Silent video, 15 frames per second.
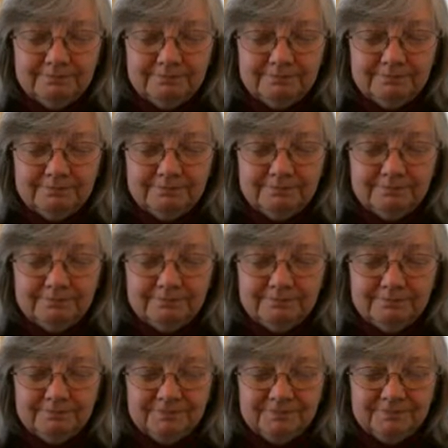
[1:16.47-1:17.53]

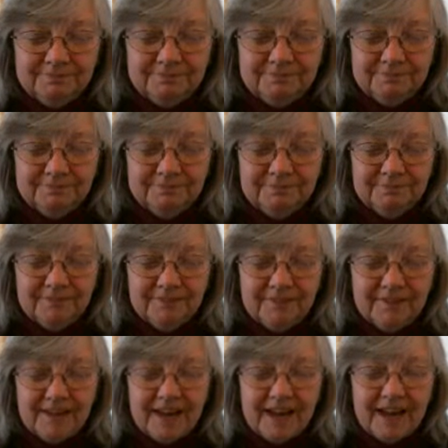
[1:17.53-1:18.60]

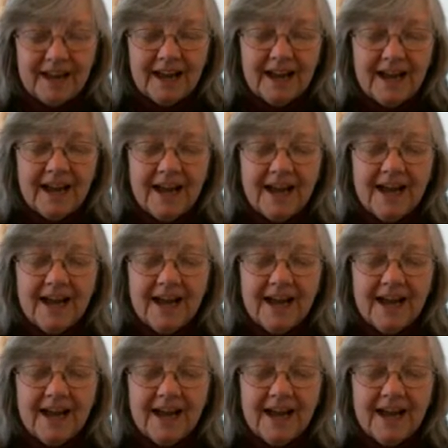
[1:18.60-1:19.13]
(no one is talking)